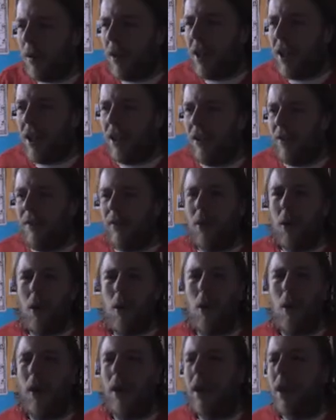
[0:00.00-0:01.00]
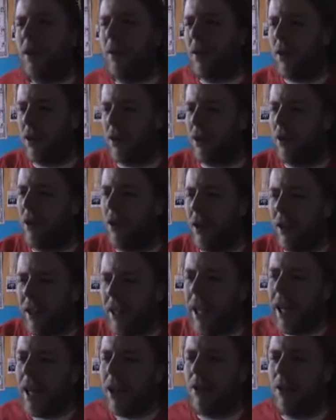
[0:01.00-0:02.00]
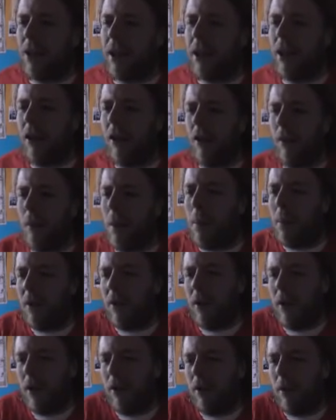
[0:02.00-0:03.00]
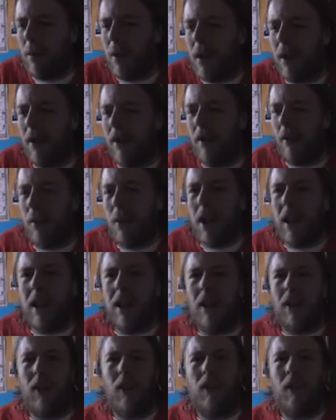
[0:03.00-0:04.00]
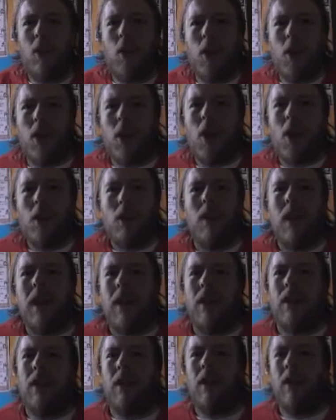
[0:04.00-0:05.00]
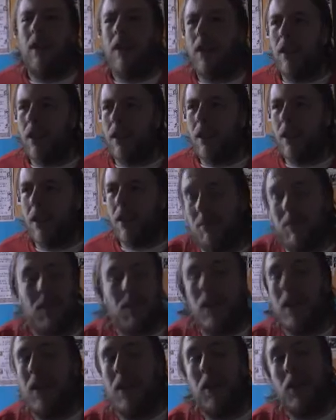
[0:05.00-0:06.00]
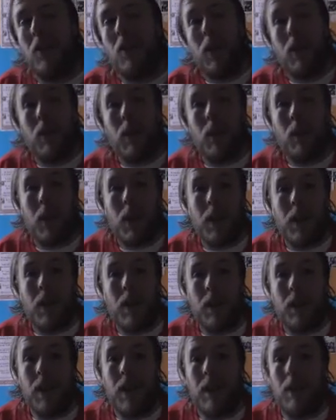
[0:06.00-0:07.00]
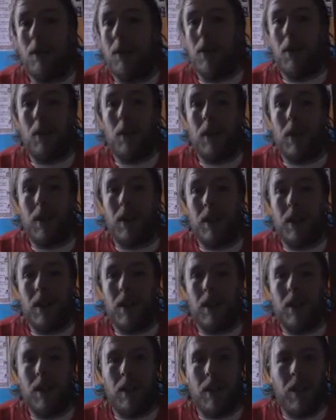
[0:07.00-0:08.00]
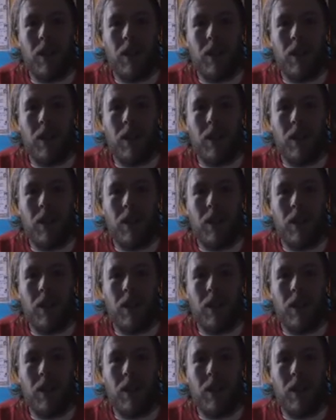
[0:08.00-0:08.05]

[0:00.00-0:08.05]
of this for? You've just got a gallery of mummified remains of planets for no reason. It's a story written by Douglas Adams, what can I say?